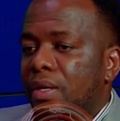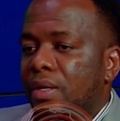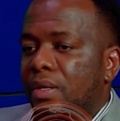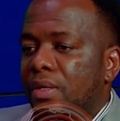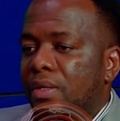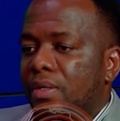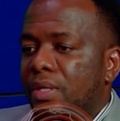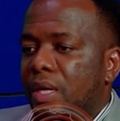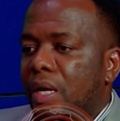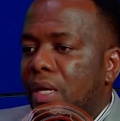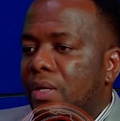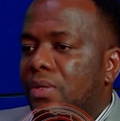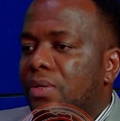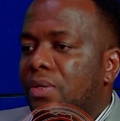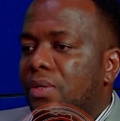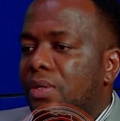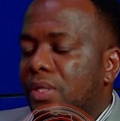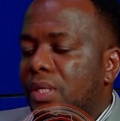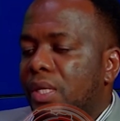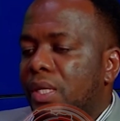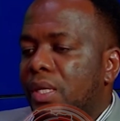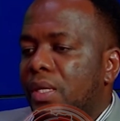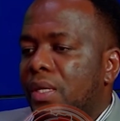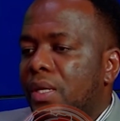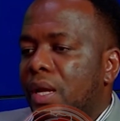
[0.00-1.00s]

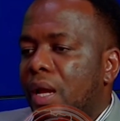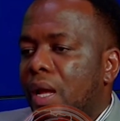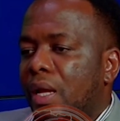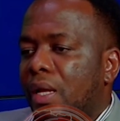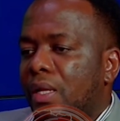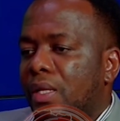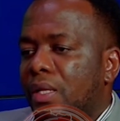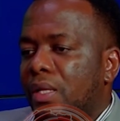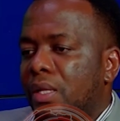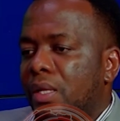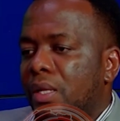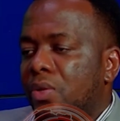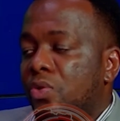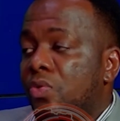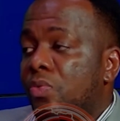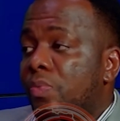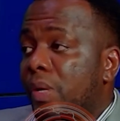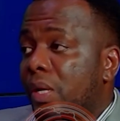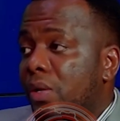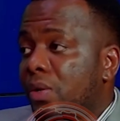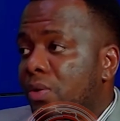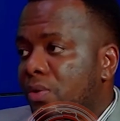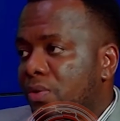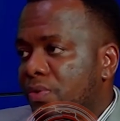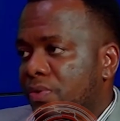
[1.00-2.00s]
Dangote and the
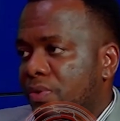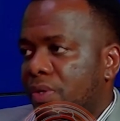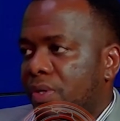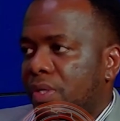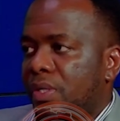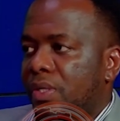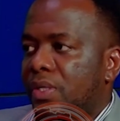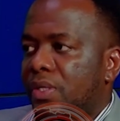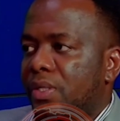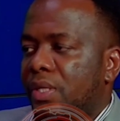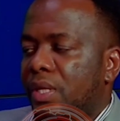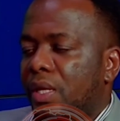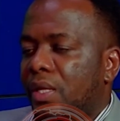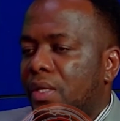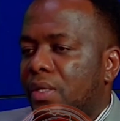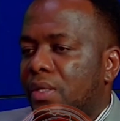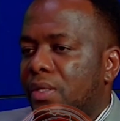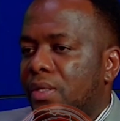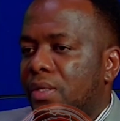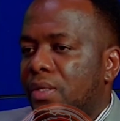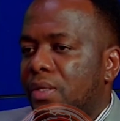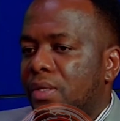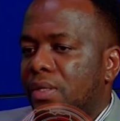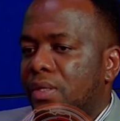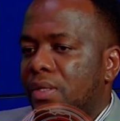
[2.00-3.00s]
Elumelu, for instance,
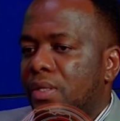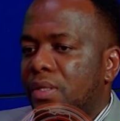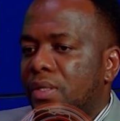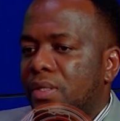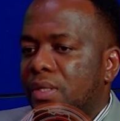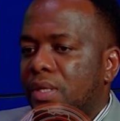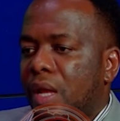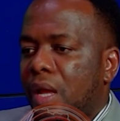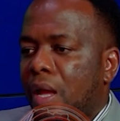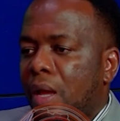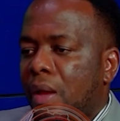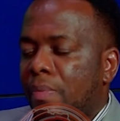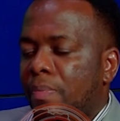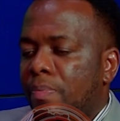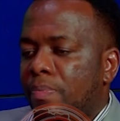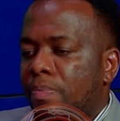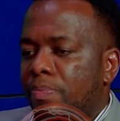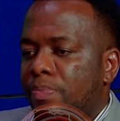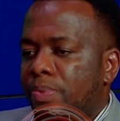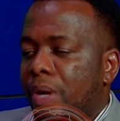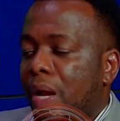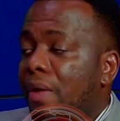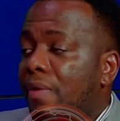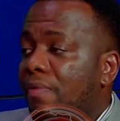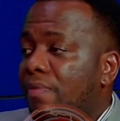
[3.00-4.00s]
these are
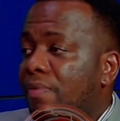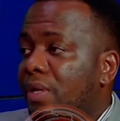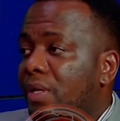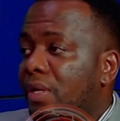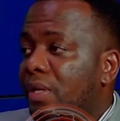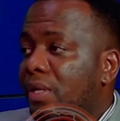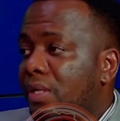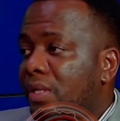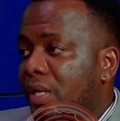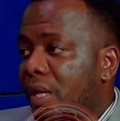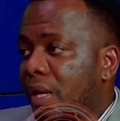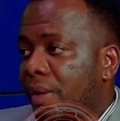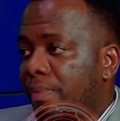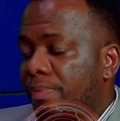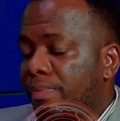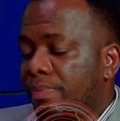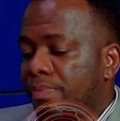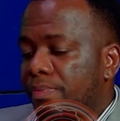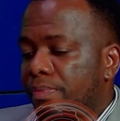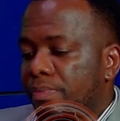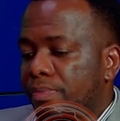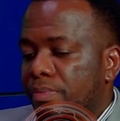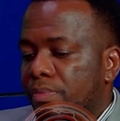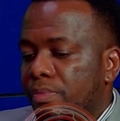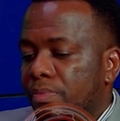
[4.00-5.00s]
private
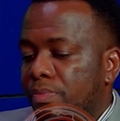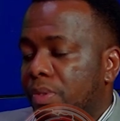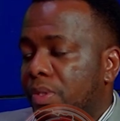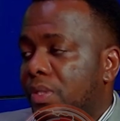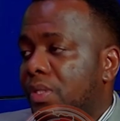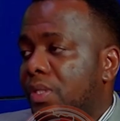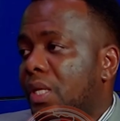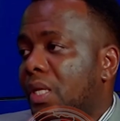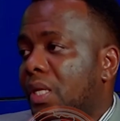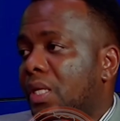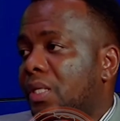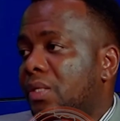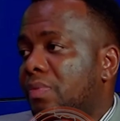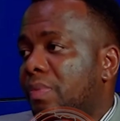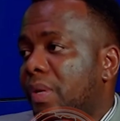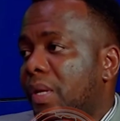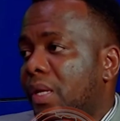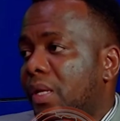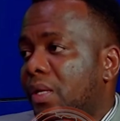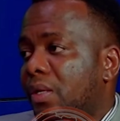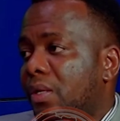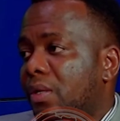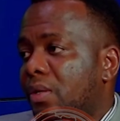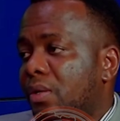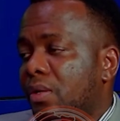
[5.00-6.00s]

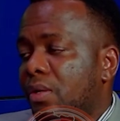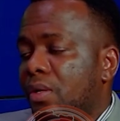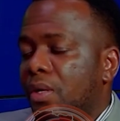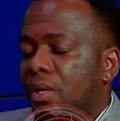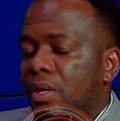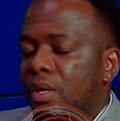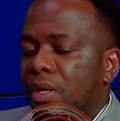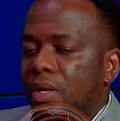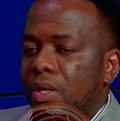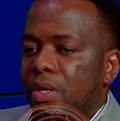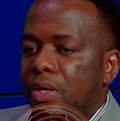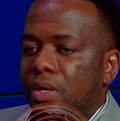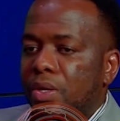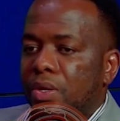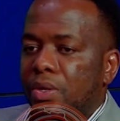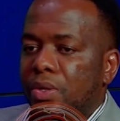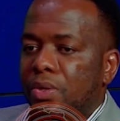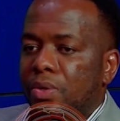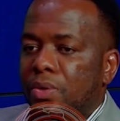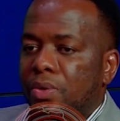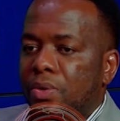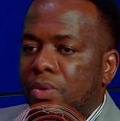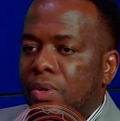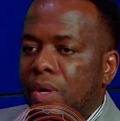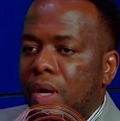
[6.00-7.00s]
businessmen. You
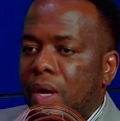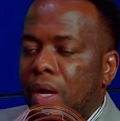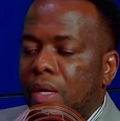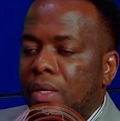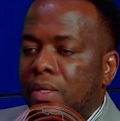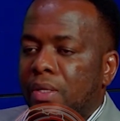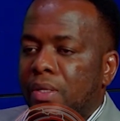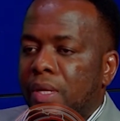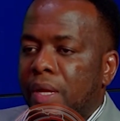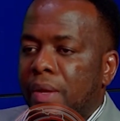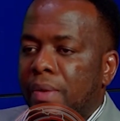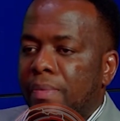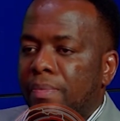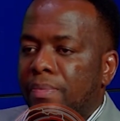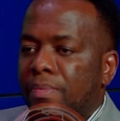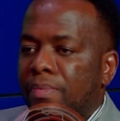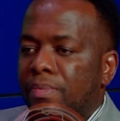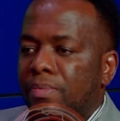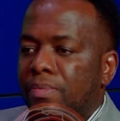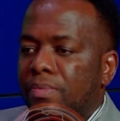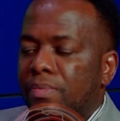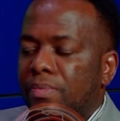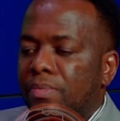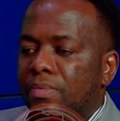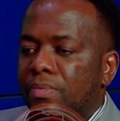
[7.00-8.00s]
know, and
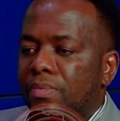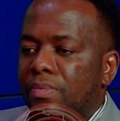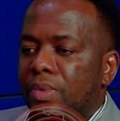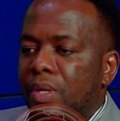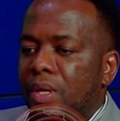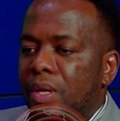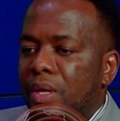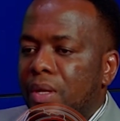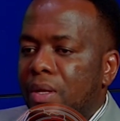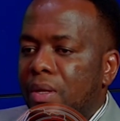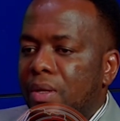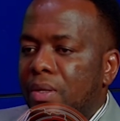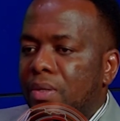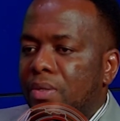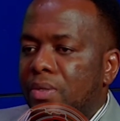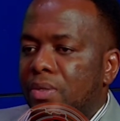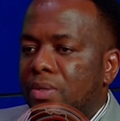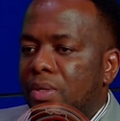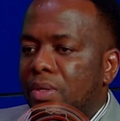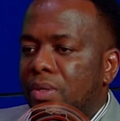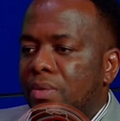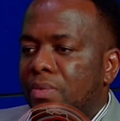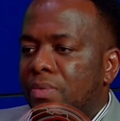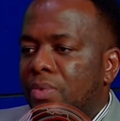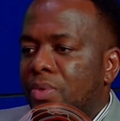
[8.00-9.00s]

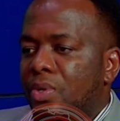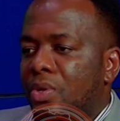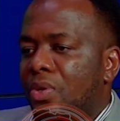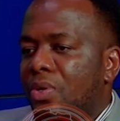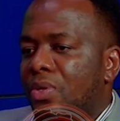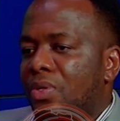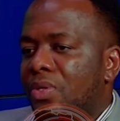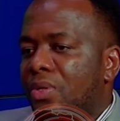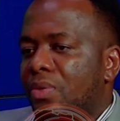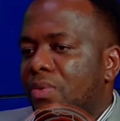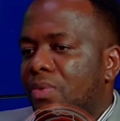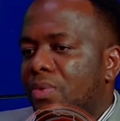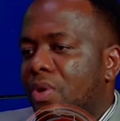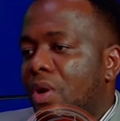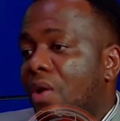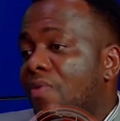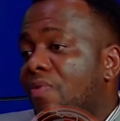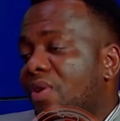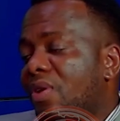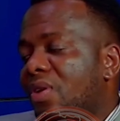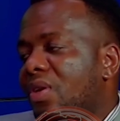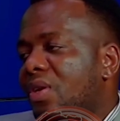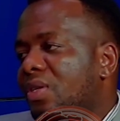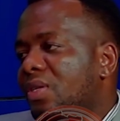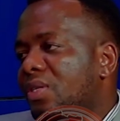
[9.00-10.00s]
you know,
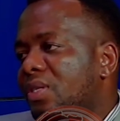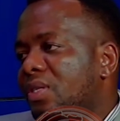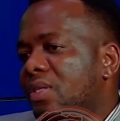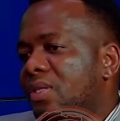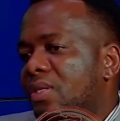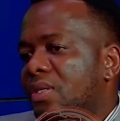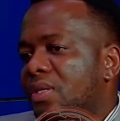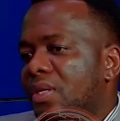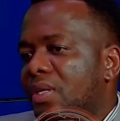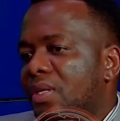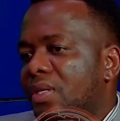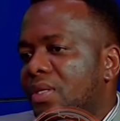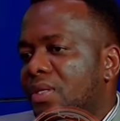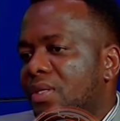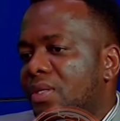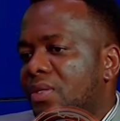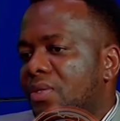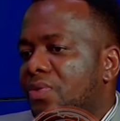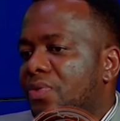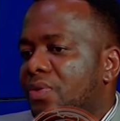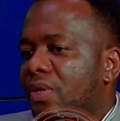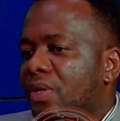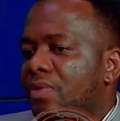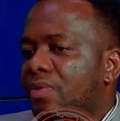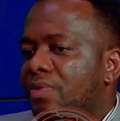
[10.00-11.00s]
governance is
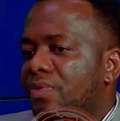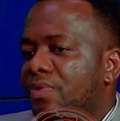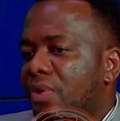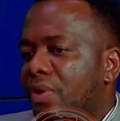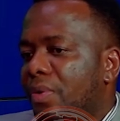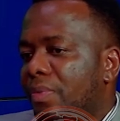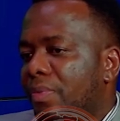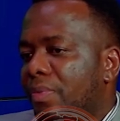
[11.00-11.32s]
different from